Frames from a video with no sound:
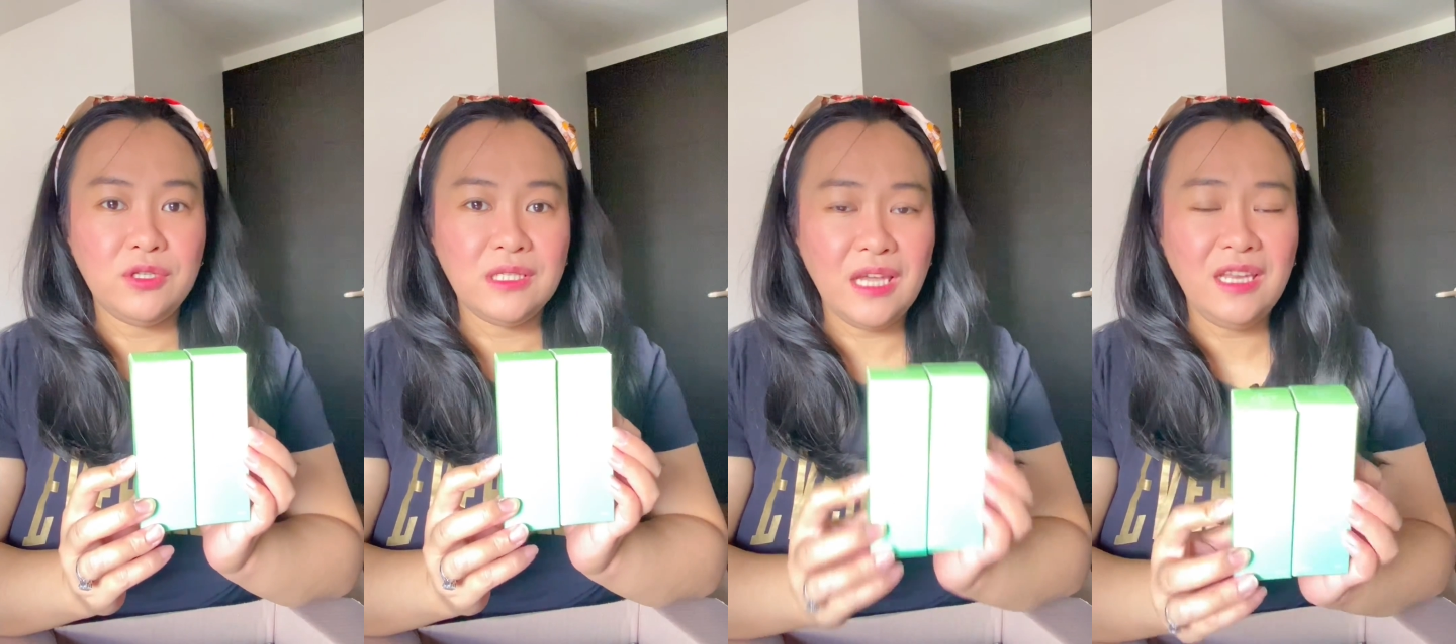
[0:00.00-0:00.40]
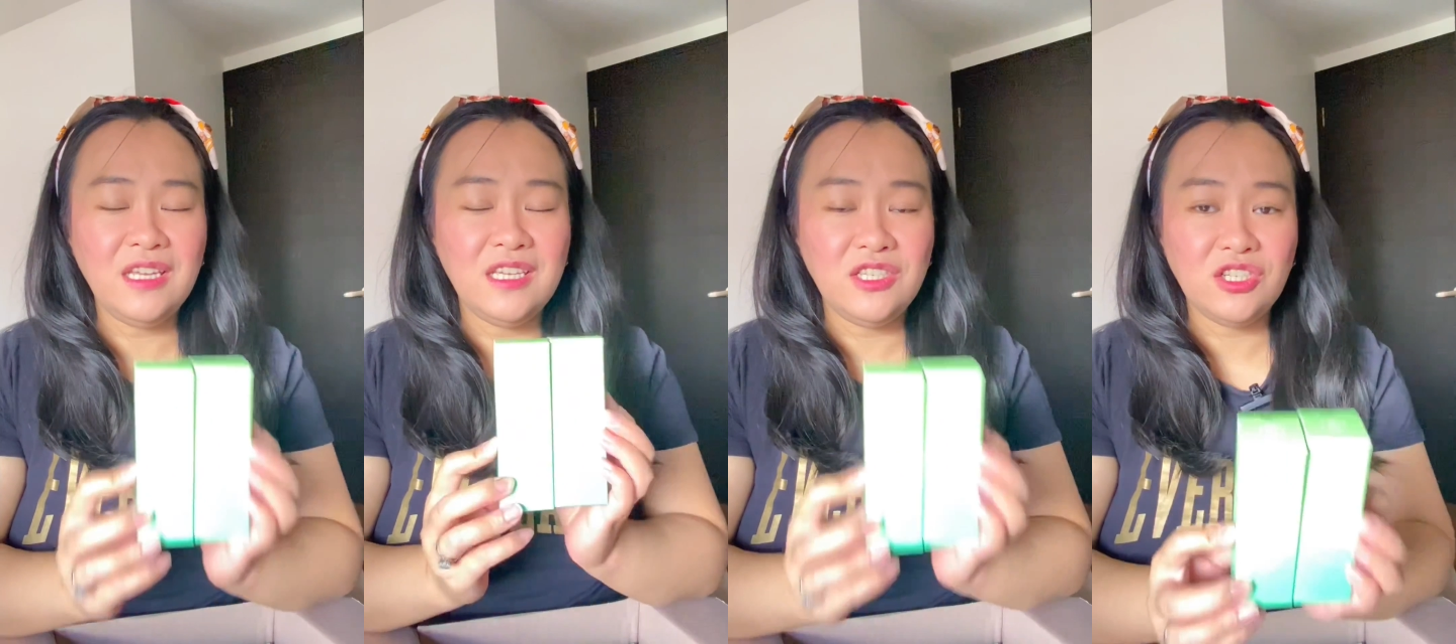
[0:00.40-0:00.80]
your
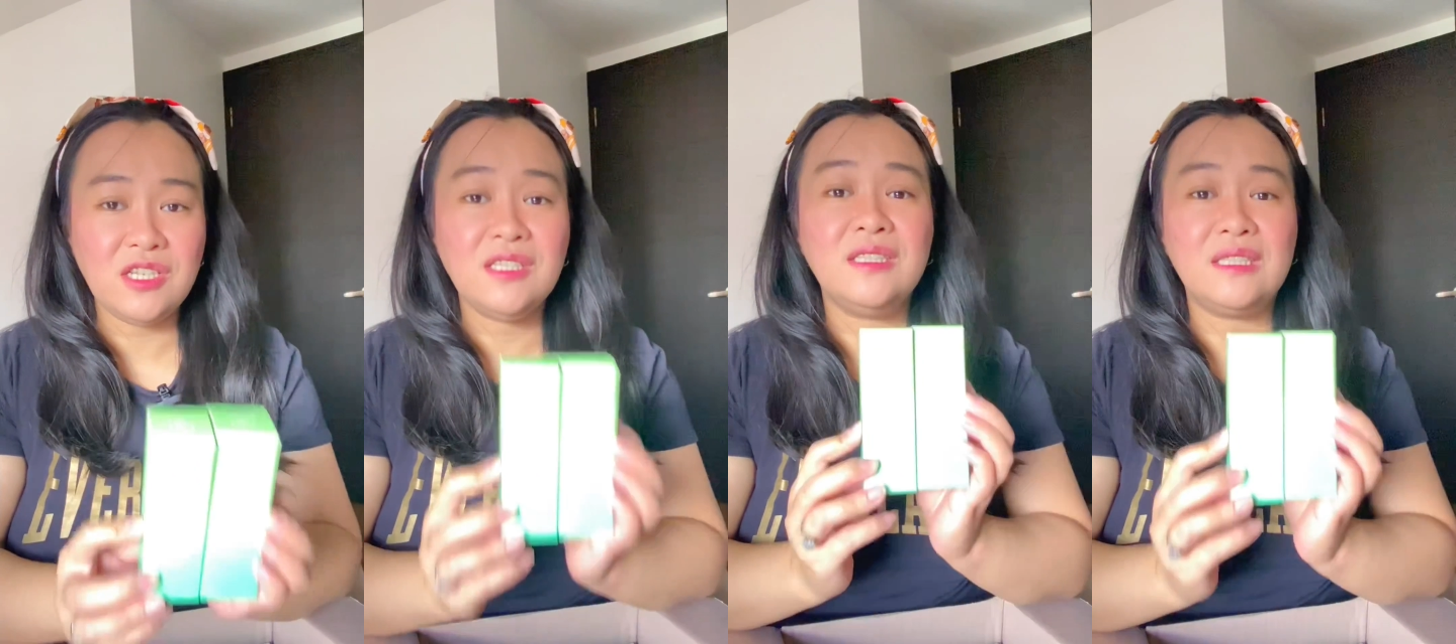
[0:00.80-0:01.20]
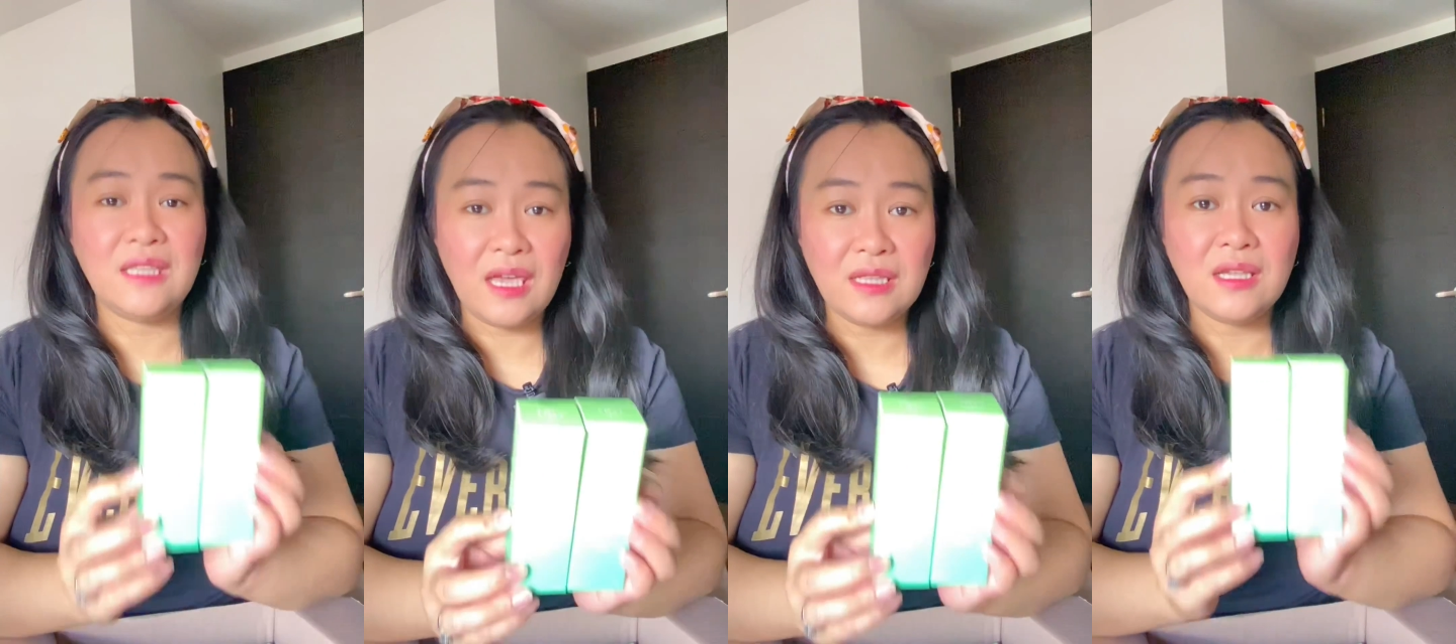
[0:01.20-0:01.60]
skin in just
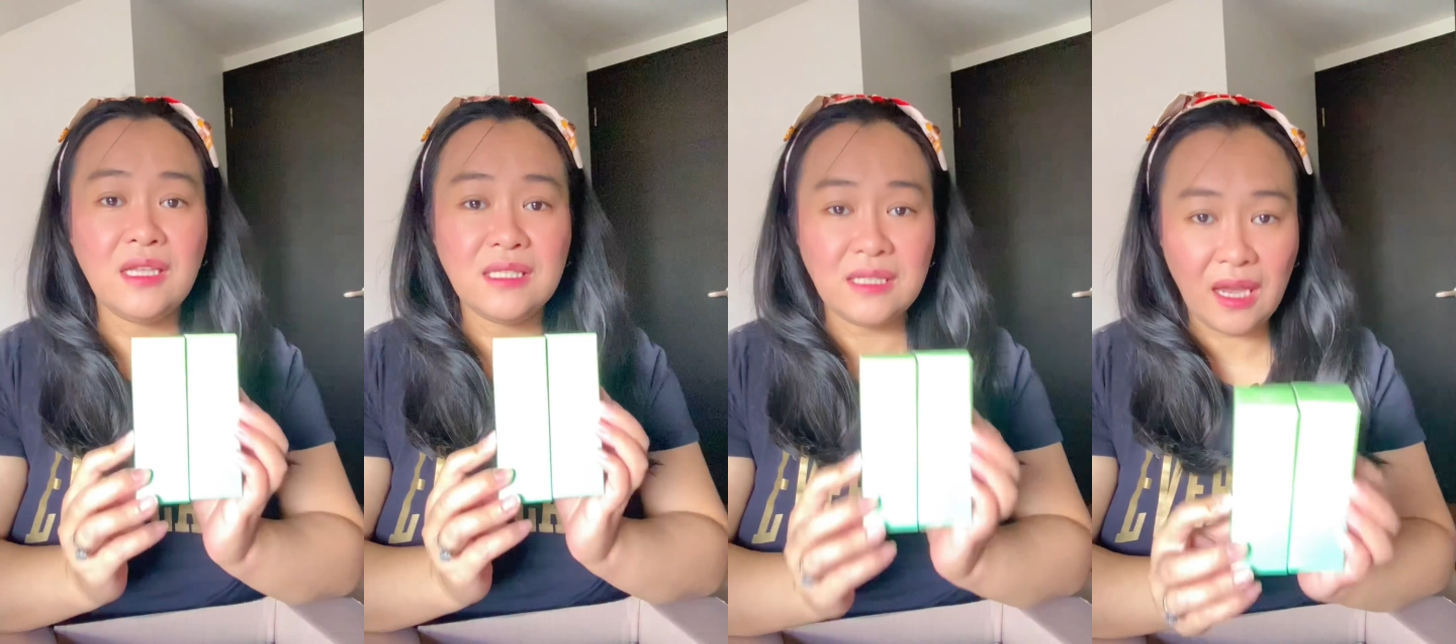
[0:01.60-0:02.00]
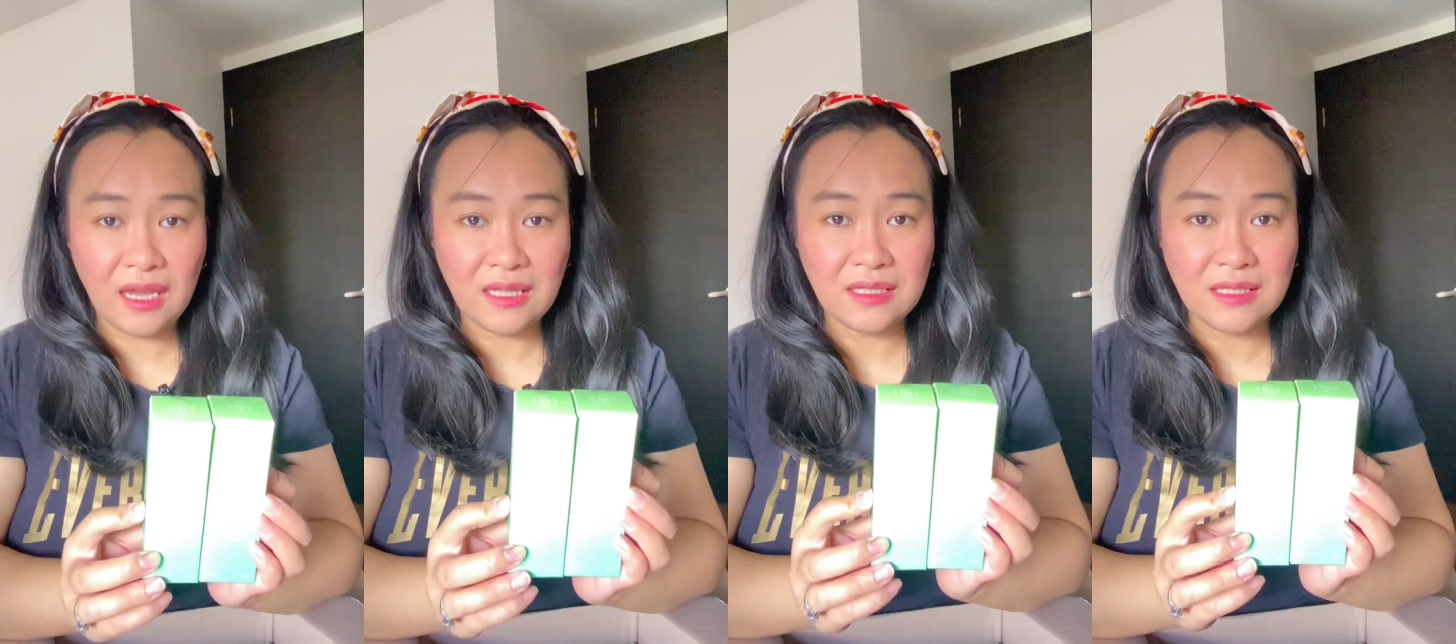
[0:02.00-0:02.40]
10
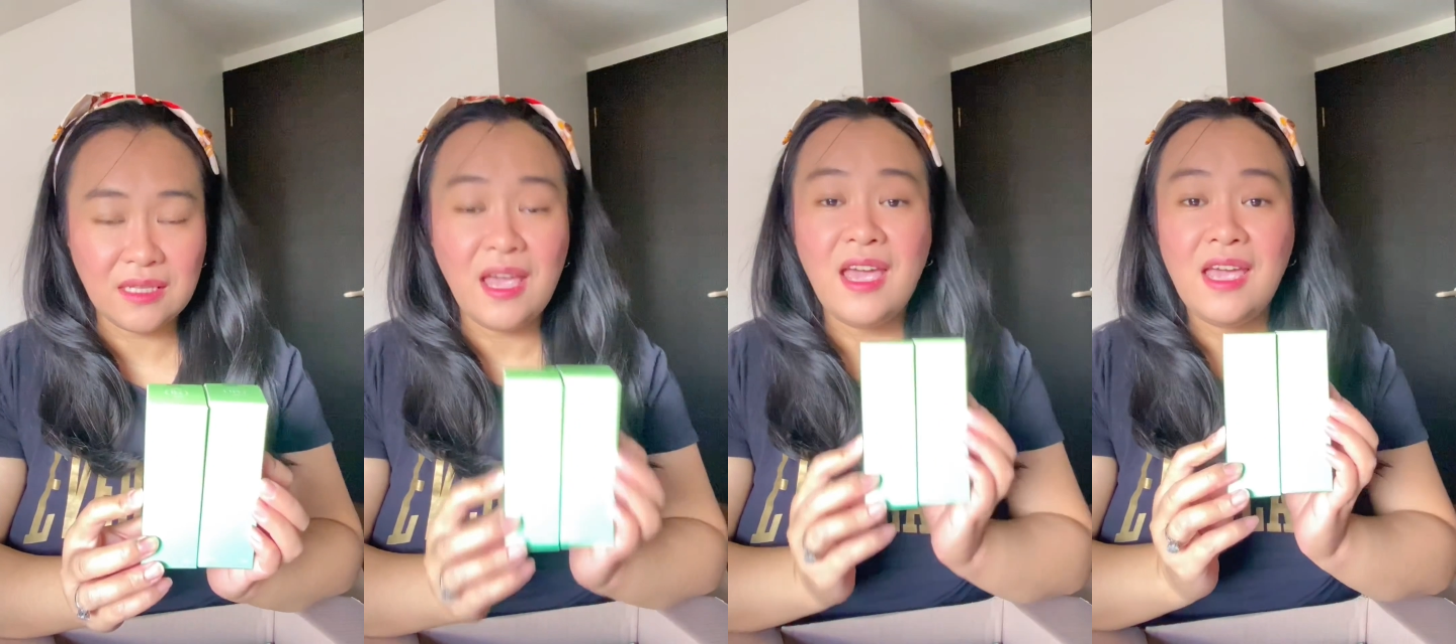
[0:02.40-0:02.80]
seconds.